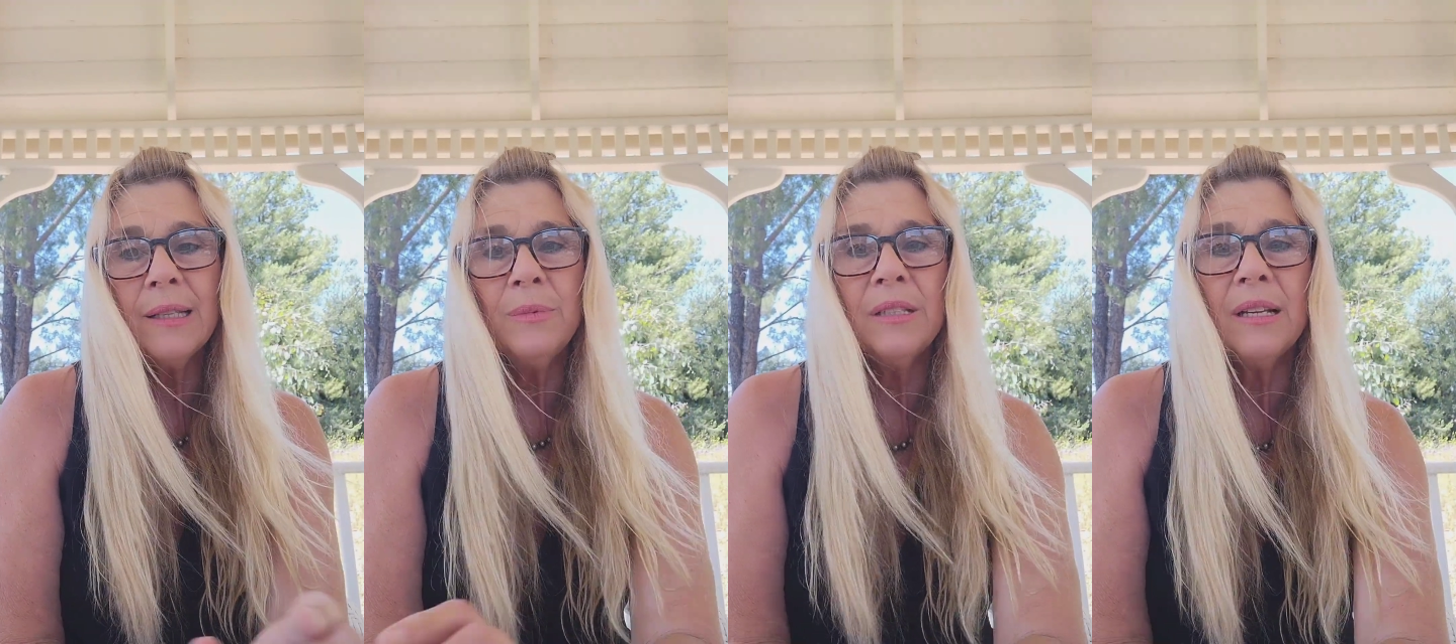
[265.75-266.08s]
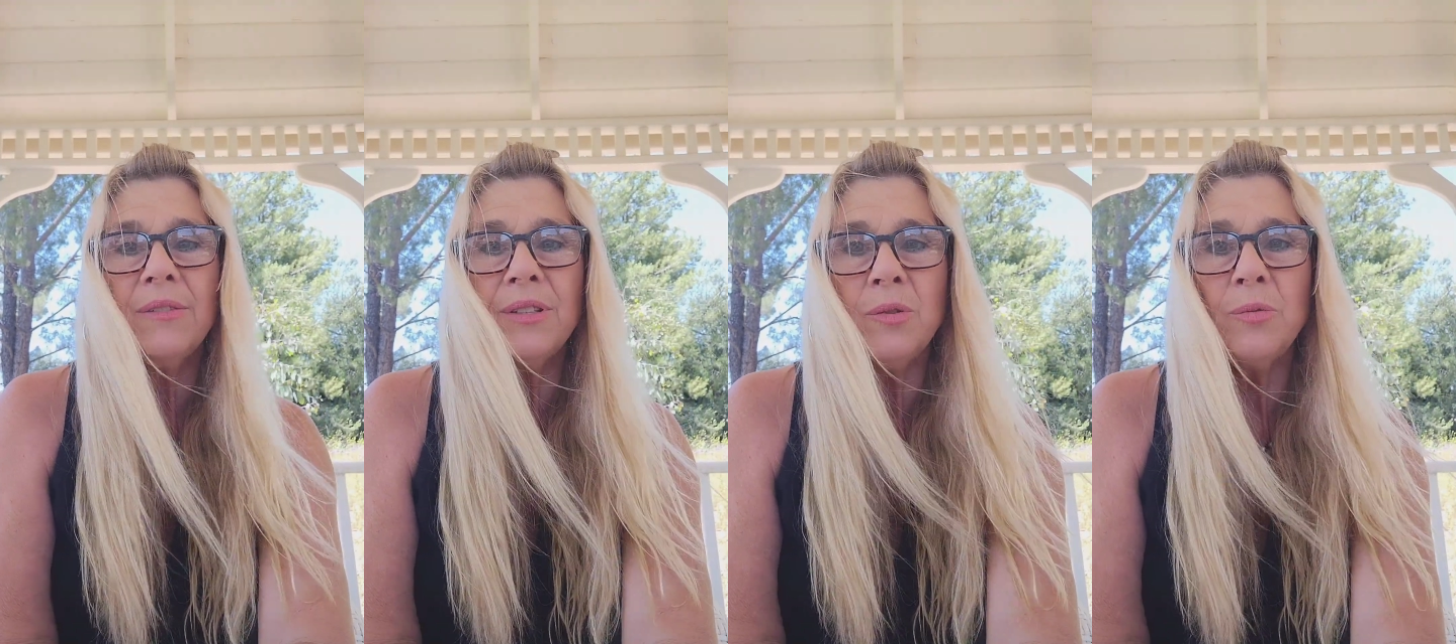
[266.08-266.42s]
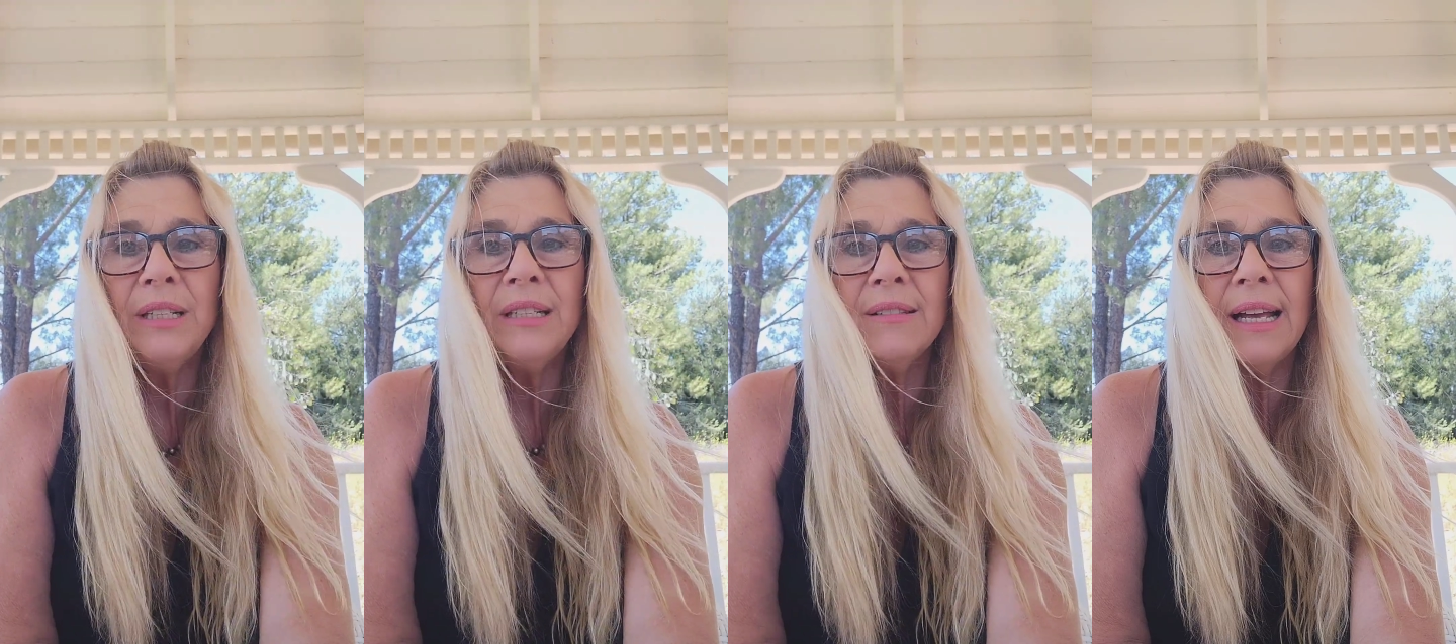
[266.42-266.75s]
themselves and
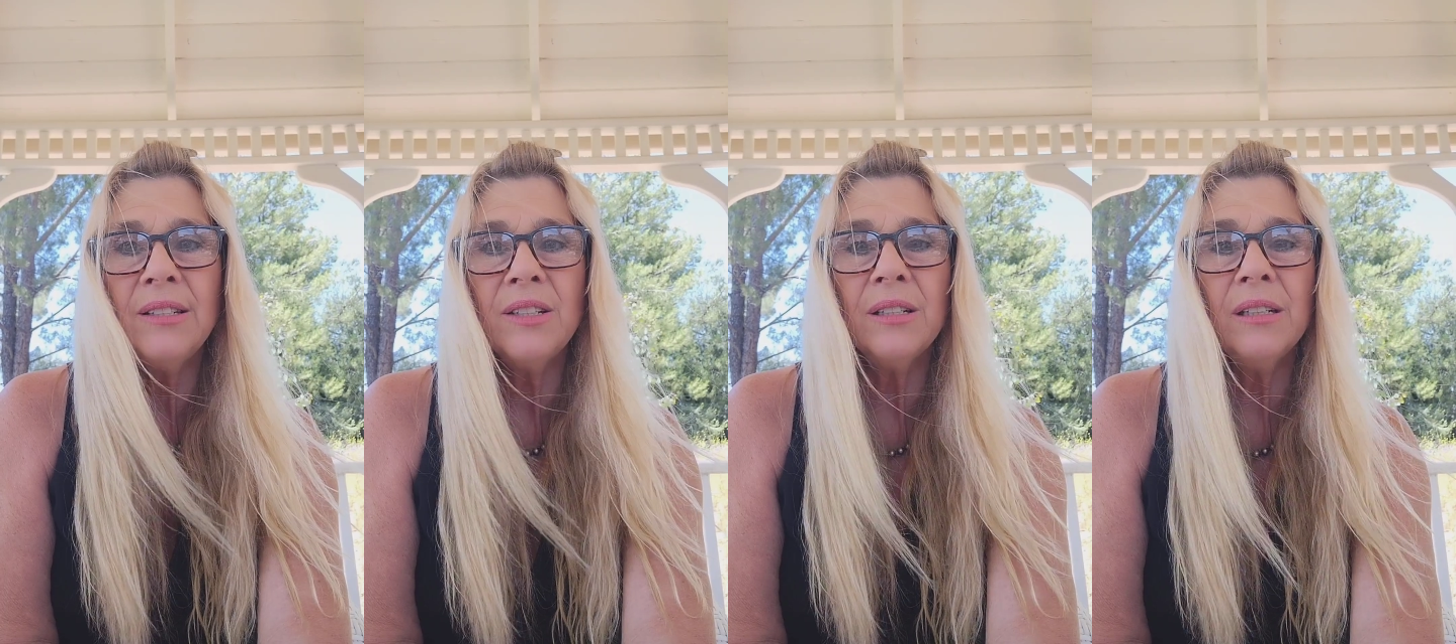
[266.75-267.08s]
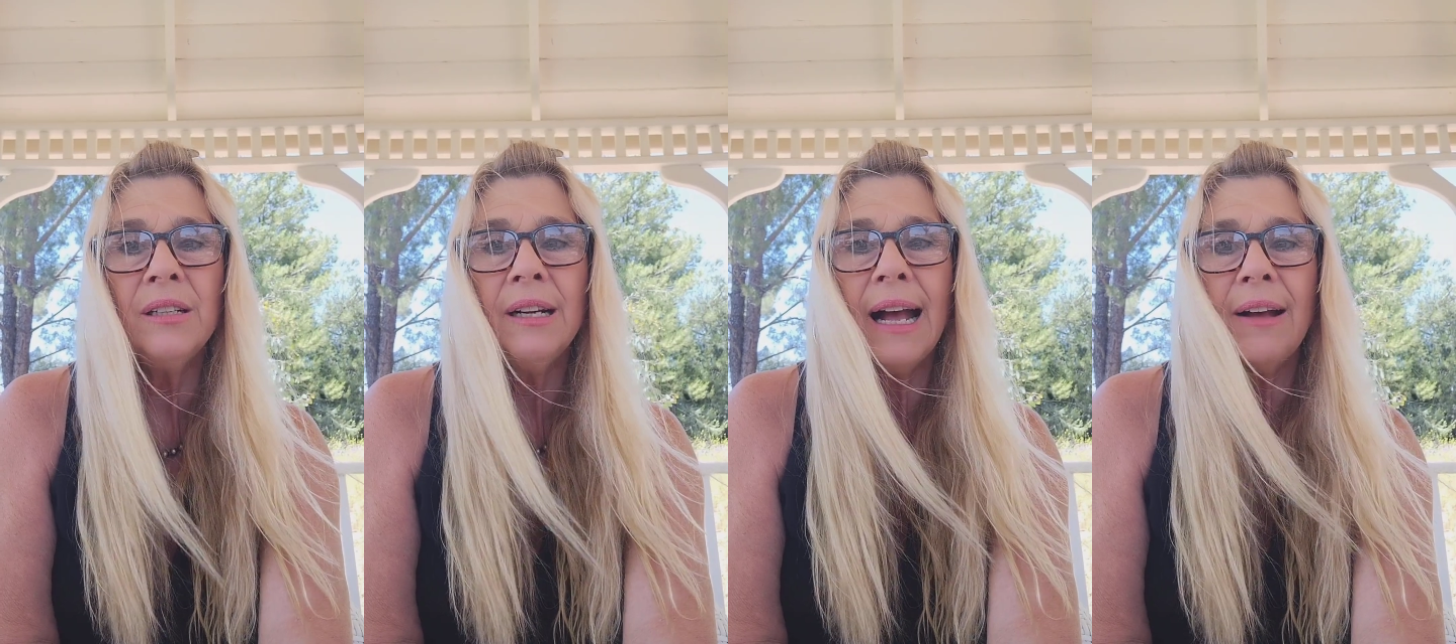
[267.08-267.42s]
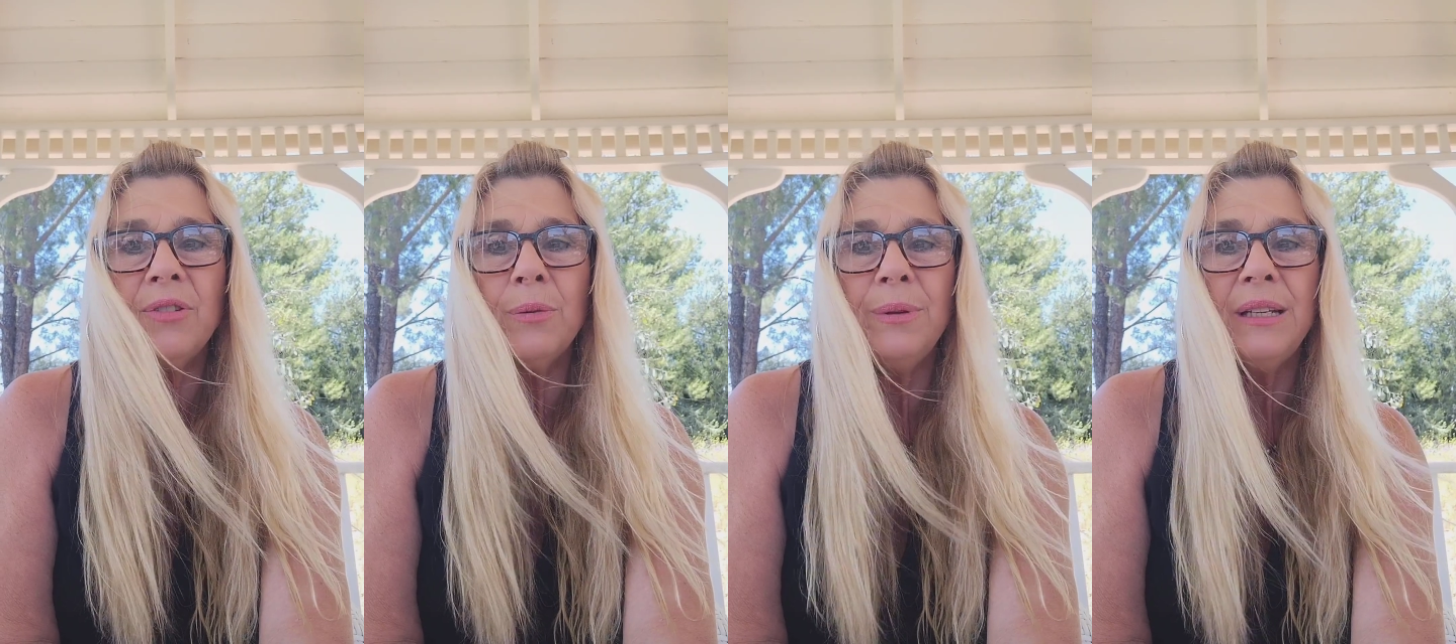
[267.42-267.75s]
recenter
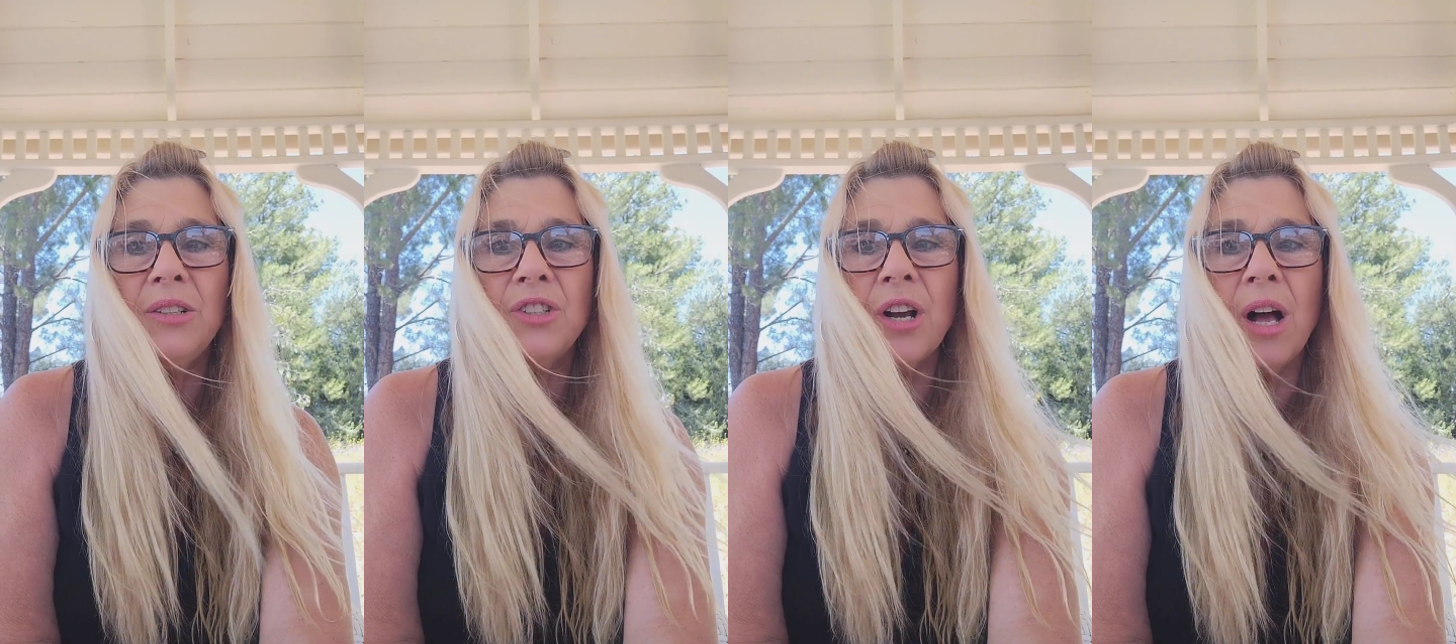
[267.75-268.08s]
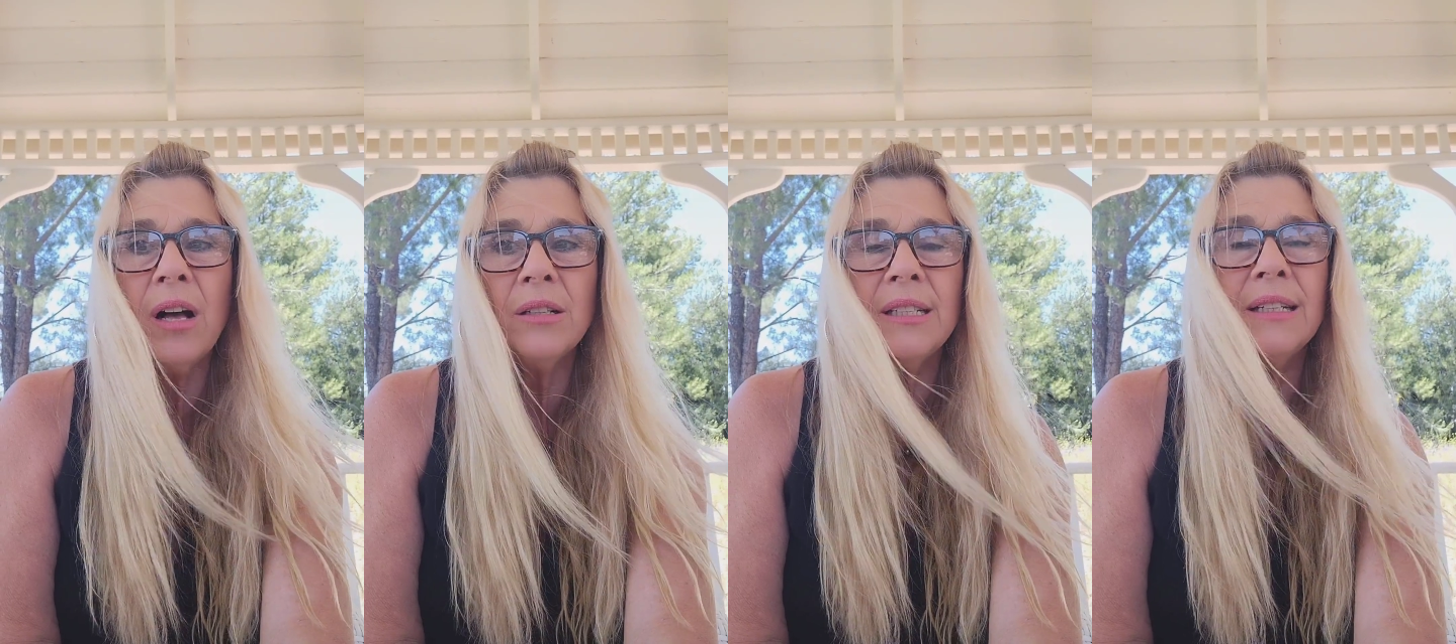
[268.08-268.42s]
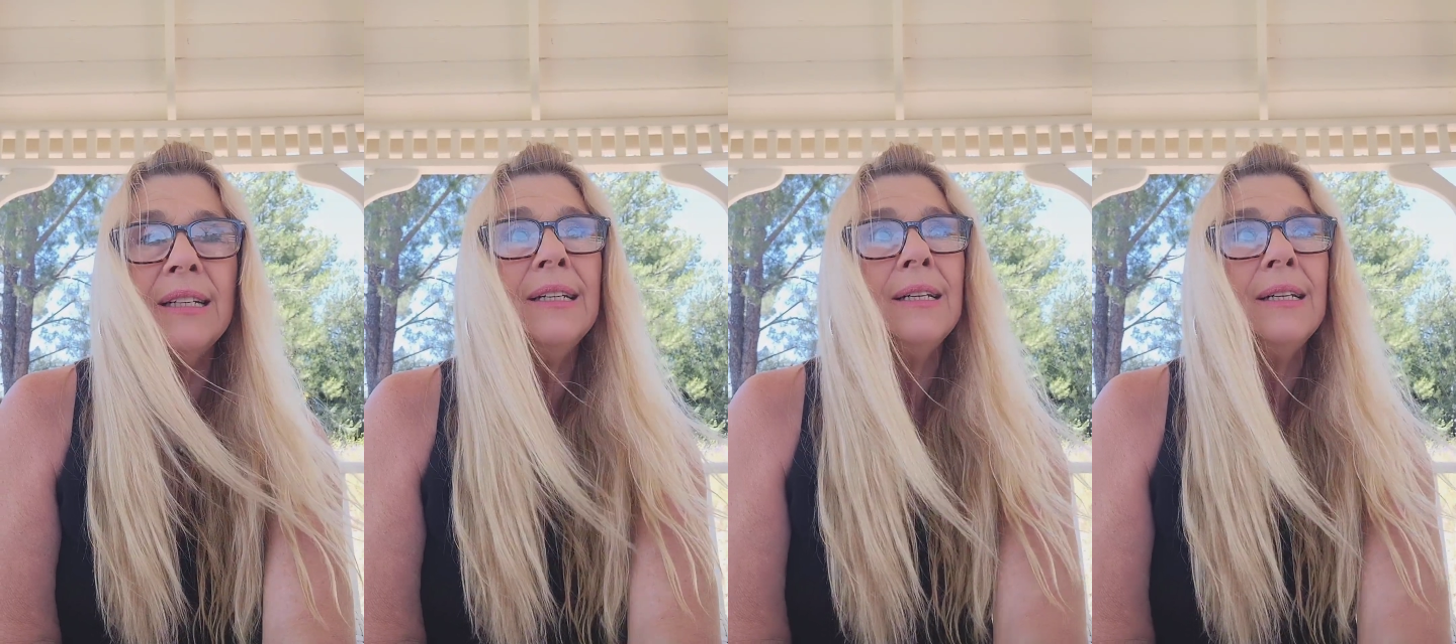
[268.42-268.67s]
after being shocked.